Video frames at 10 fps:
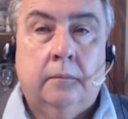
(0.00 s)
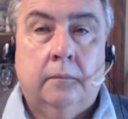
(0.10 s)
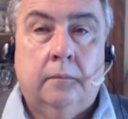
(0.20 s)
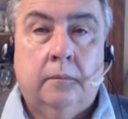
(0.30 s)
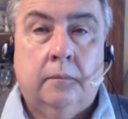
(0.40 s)

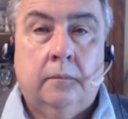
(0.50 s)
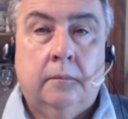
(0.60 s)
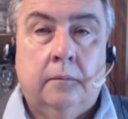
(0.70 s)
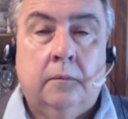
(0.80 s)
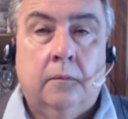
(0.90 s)

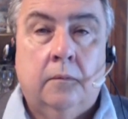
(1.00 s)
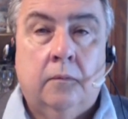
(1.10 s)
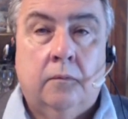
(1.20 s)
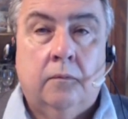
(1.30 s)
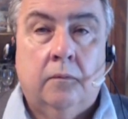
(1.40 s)

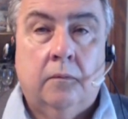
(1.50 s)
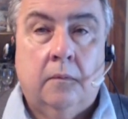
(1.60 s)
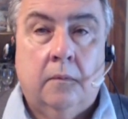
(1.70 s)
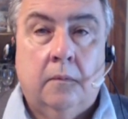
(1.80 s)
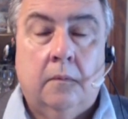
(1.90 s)

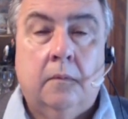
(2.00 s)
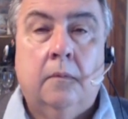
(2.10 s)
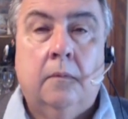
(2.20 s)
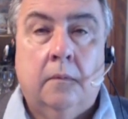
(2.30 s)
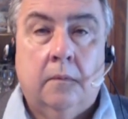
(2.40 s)

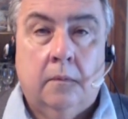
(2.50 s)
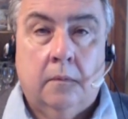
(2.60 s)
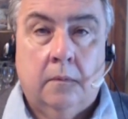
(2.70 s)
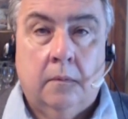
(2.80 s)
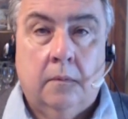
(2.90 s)

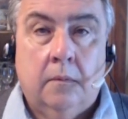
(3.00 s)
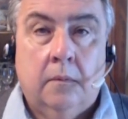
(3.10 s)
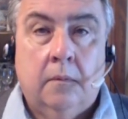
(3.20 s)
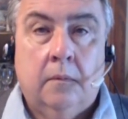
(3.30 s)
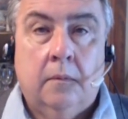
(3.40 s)

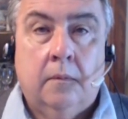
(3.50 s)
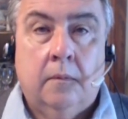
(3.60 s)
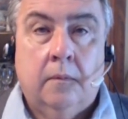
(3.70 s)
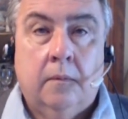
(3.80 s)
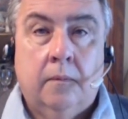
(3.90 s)

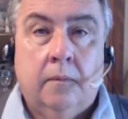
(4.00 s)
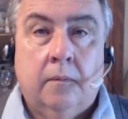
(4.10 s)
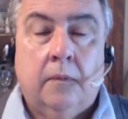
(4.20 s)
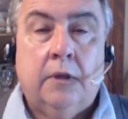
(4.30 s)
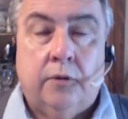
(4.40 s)

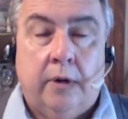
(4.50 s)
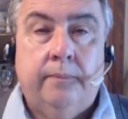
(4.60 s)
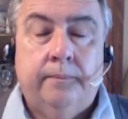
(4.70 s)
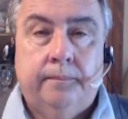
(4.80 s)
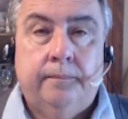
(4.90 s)

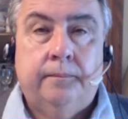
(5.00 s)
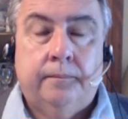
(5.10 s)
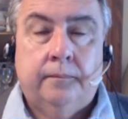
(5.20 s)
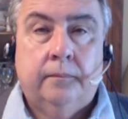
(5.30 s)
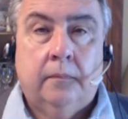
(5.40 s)

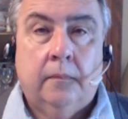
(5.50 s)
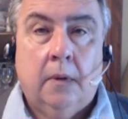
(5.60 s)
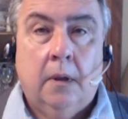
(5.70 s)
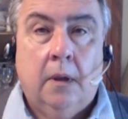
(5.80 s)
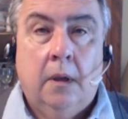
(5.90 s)

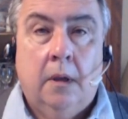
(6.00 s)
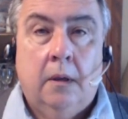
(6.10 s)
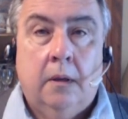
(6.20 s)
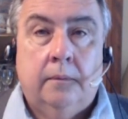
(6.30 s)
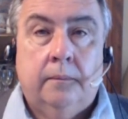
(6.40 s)

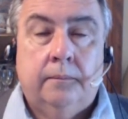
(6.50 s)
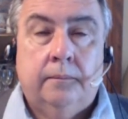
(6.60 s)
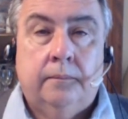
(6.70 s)
This person isn't speaking.